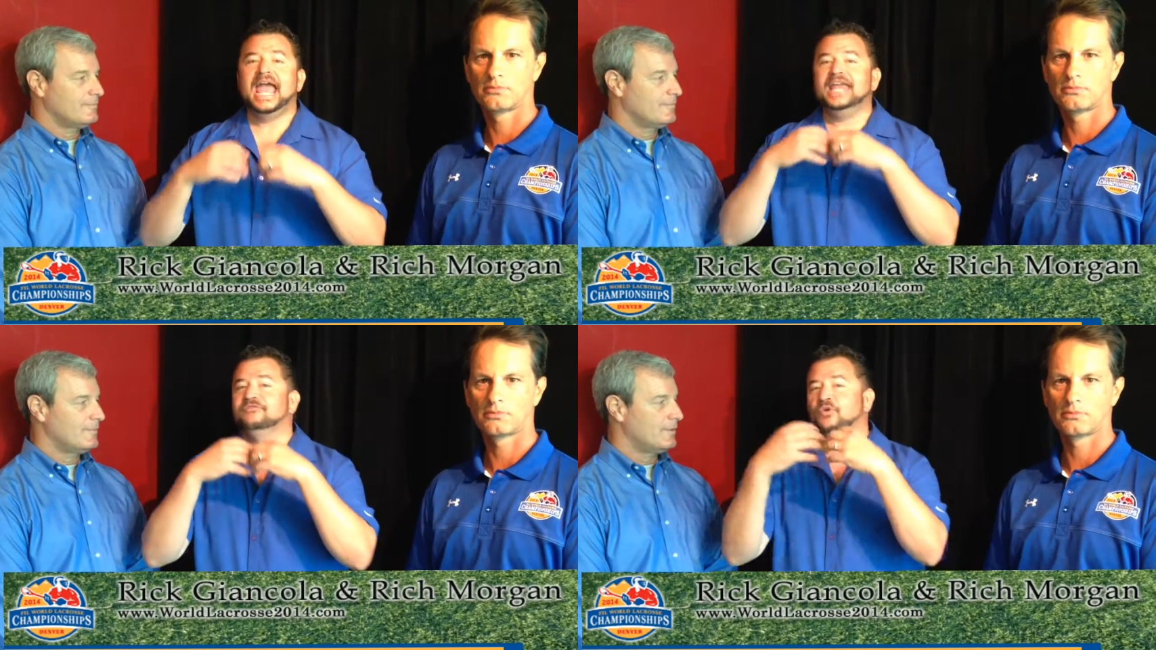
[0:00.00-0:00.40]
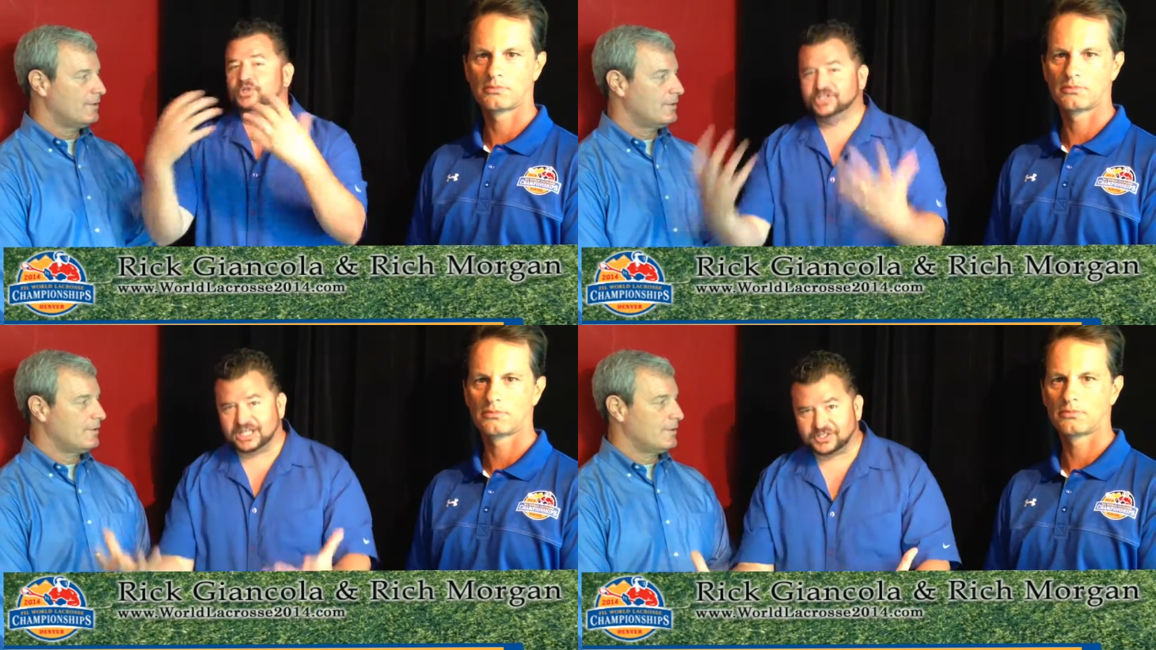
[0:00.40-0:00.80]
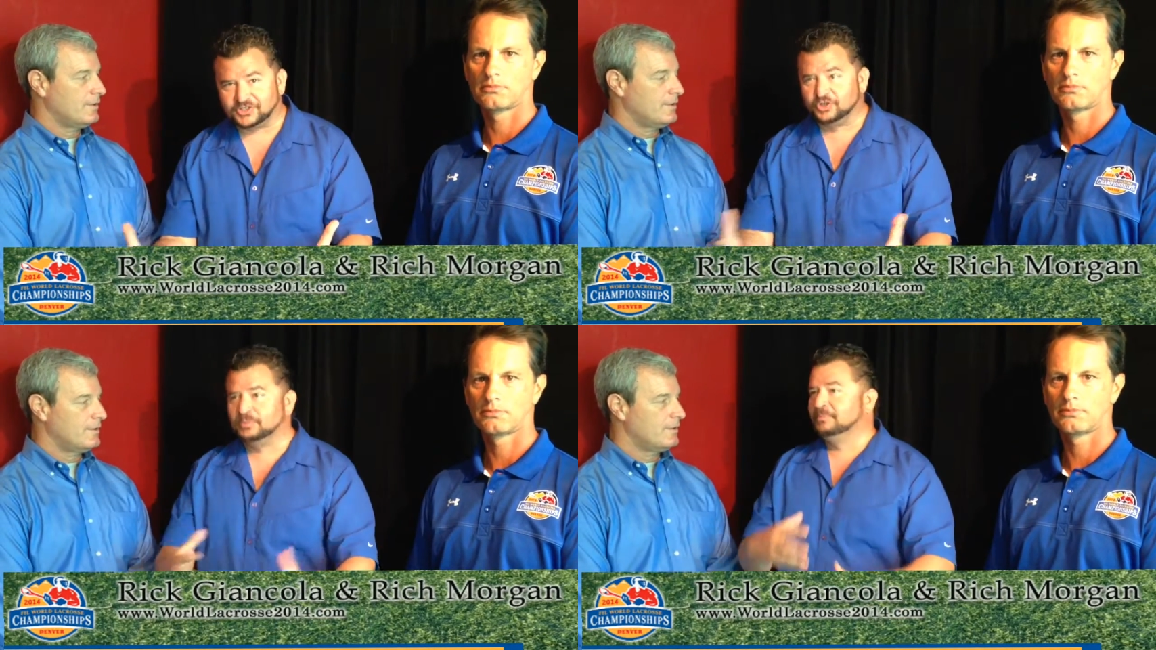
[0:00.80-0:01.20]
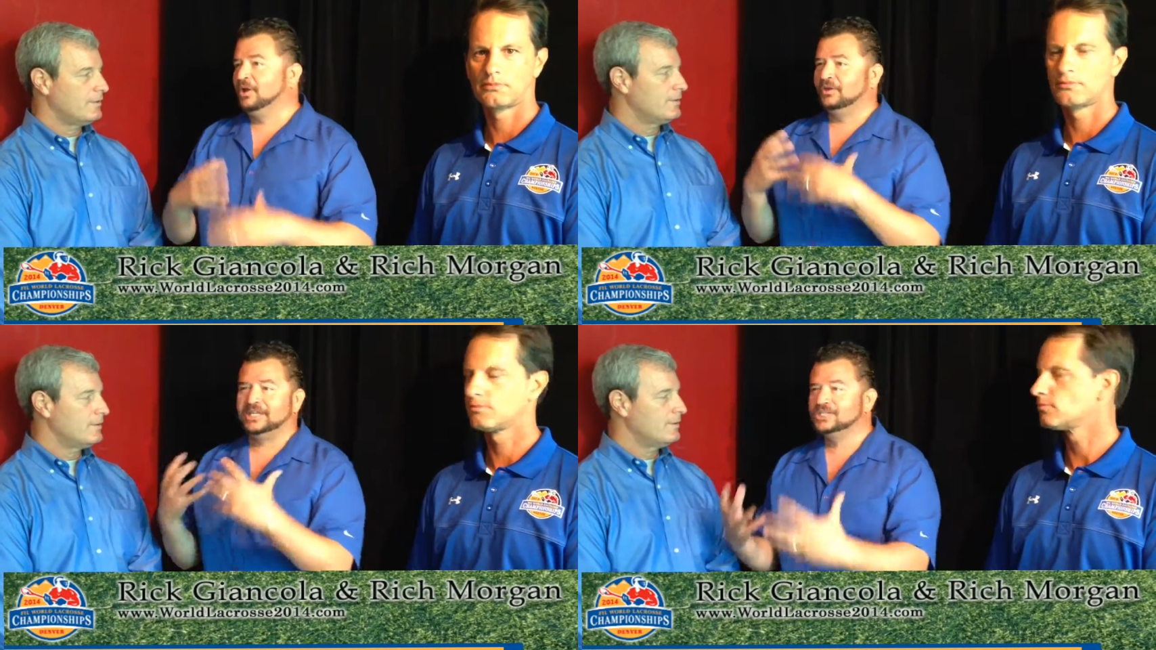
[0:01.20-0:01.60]
Speaker 1: And of course, you got the Super
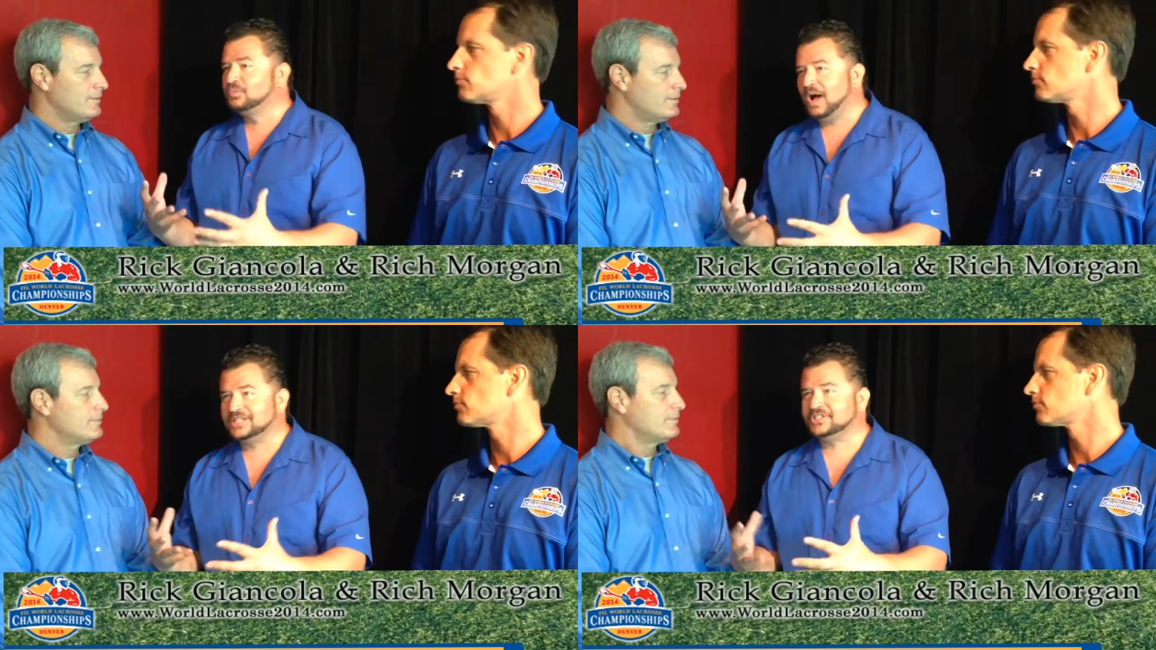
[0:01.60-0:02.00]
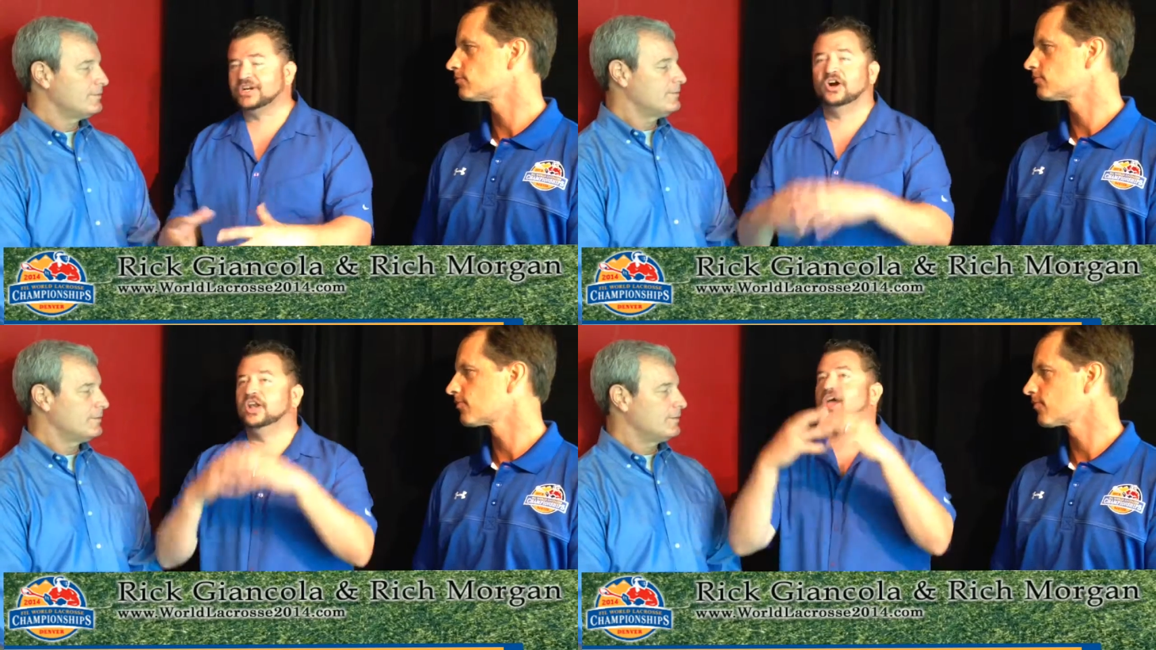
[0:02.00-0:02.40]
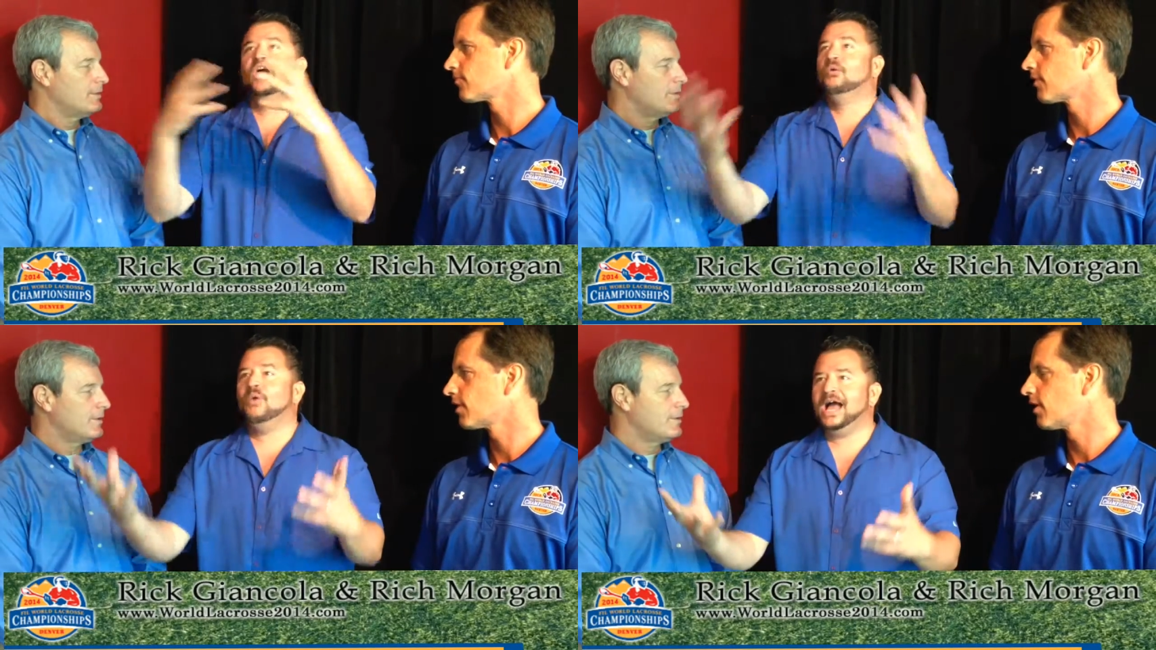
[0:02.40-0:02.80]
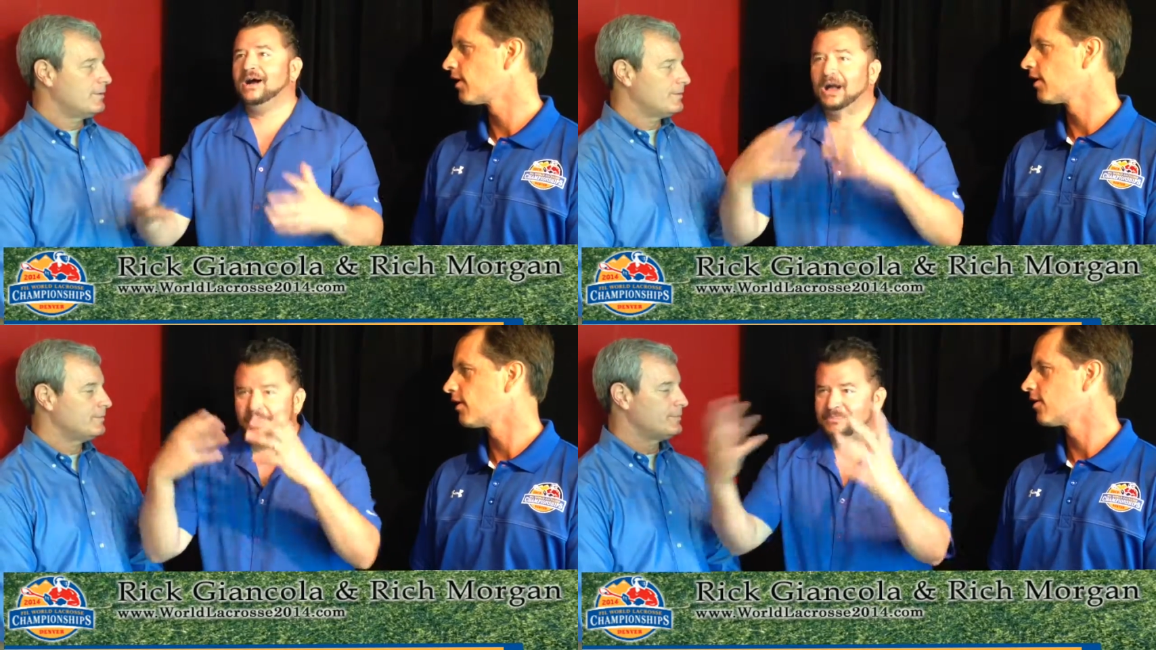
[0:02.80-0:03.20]
Bowl, kids watching, they're going,
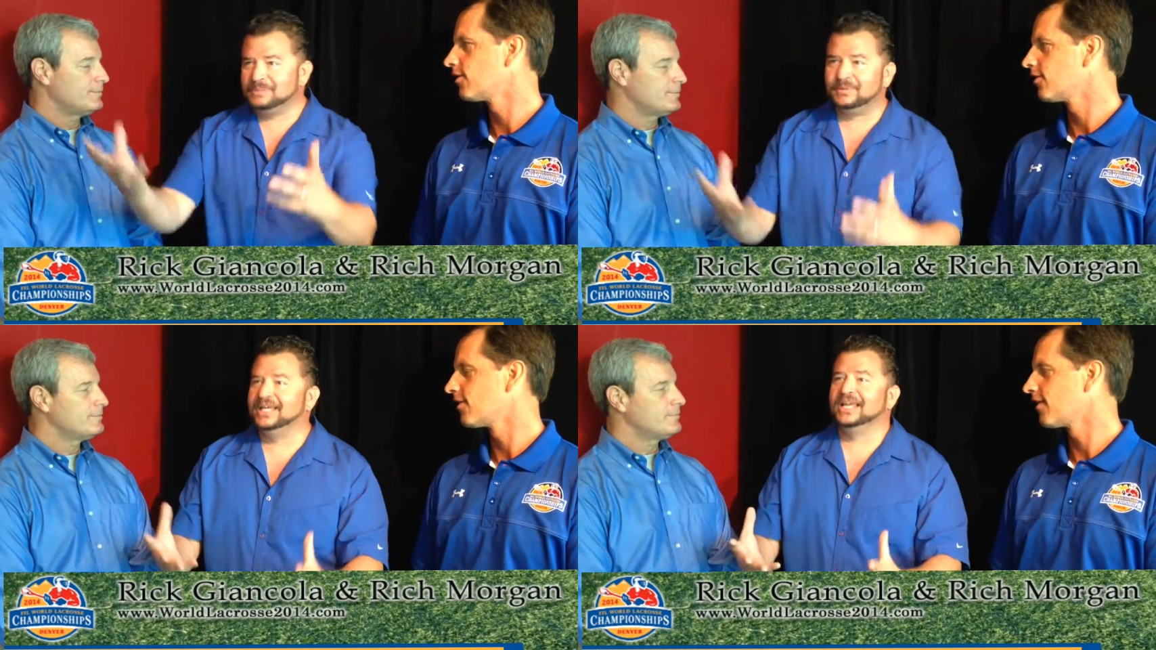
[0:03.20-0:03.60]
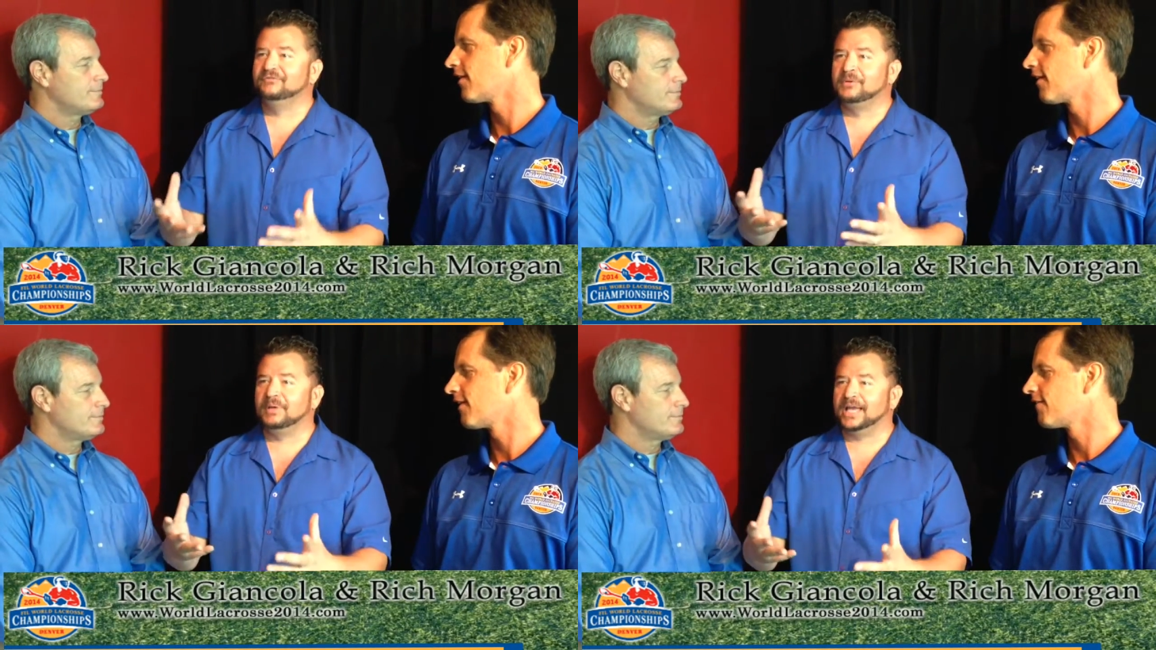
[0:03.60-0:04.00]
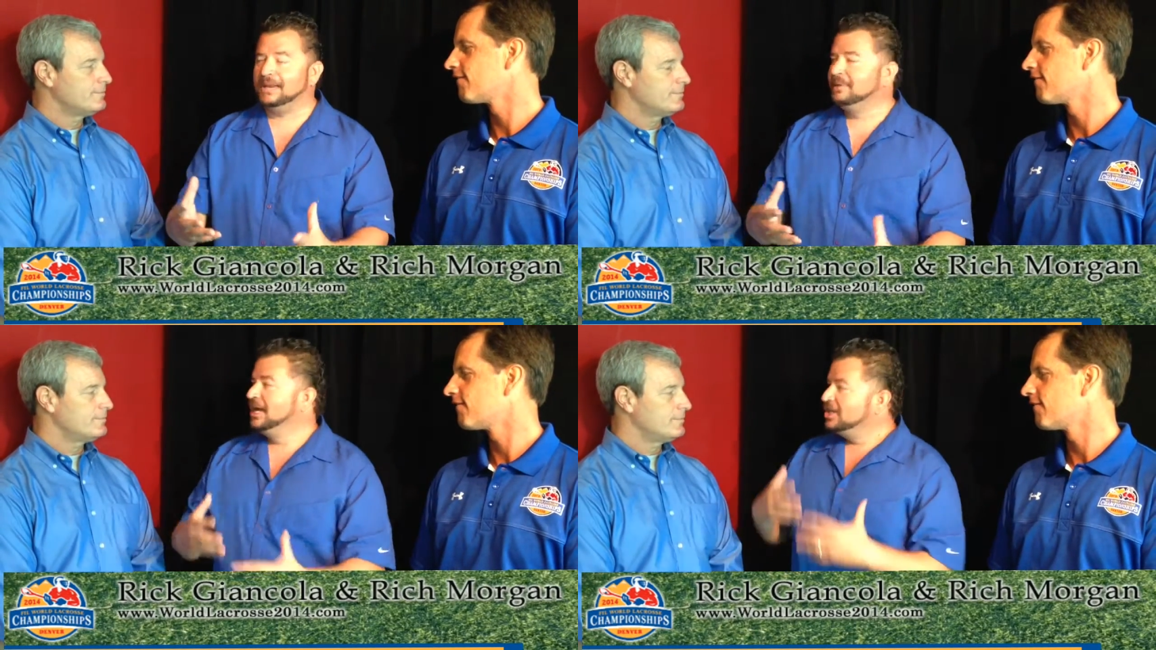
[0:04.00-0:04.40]
wow, I want to be playing that football game.